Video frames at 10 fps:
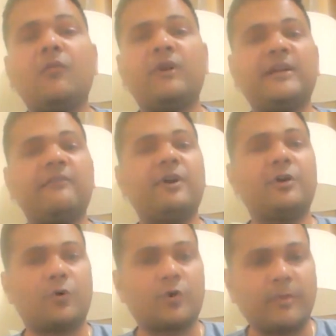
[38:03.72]
whatever
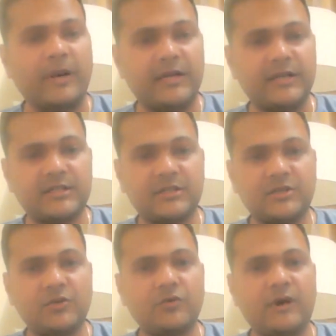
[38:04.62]

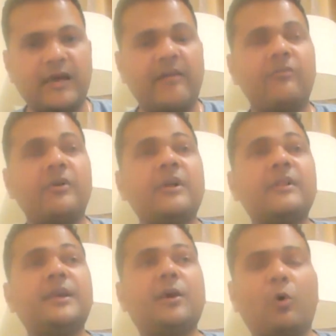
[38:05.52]
documentations you do have,
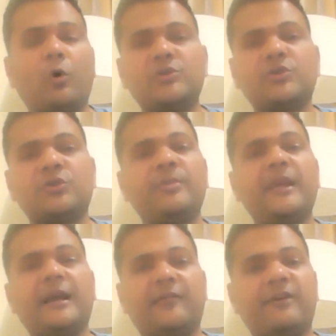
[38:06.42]
they all should
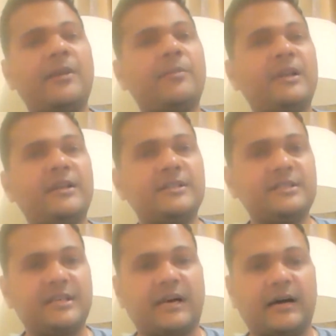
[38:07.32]
be available in
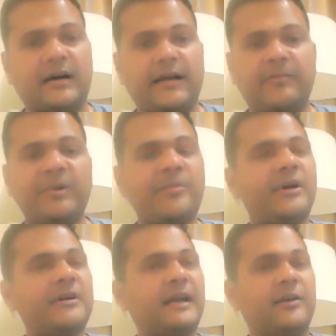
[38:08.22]
Jira. And
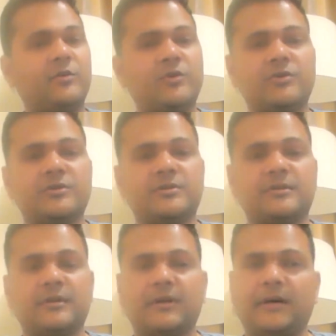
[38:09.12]
people try to use
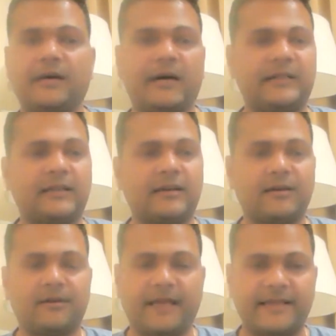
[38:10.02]

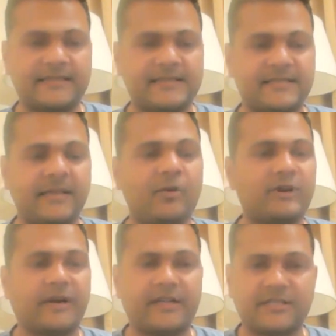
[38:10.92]
other existing or
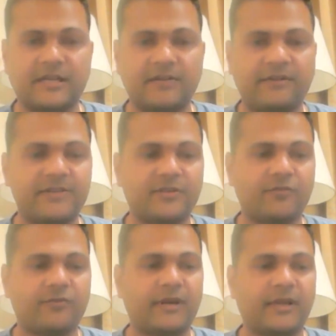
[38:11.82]
traditional ways
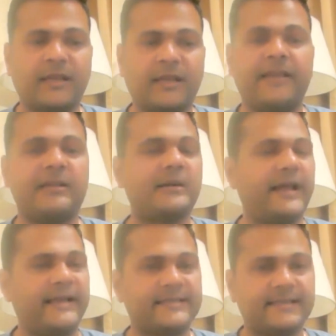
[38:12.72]
of working like
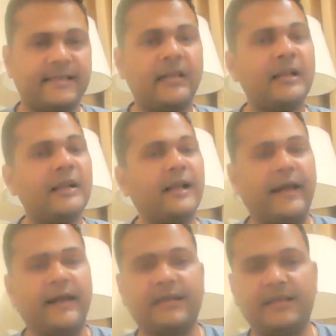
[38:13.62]
Excel
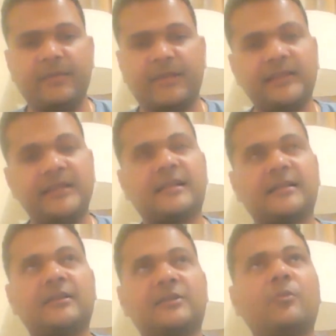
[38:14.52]
and email. These
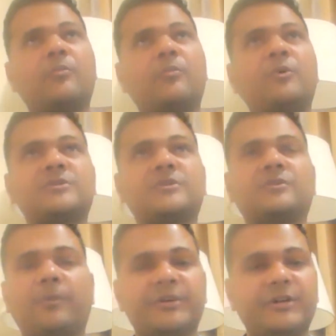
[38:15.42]
are the top most
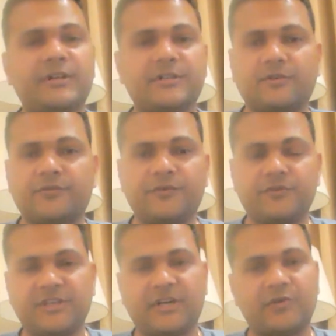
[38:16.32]
competitors of
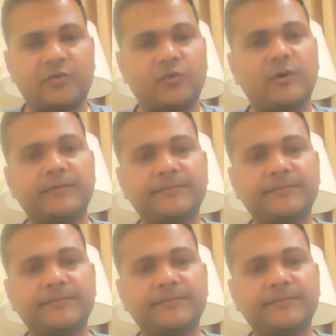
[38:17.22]
Jira tool.